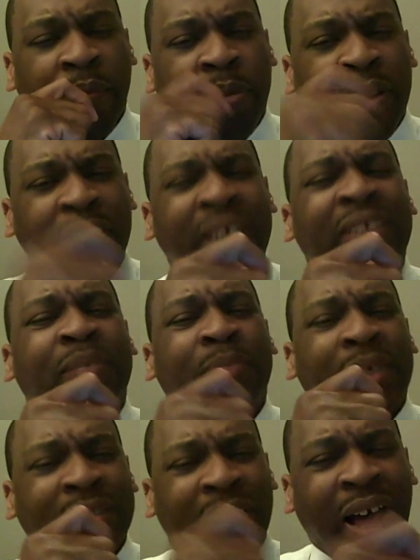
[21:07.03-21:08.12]
police
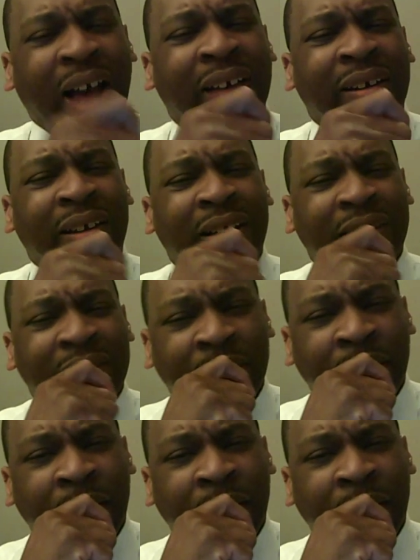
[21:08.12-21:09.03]
misconduct,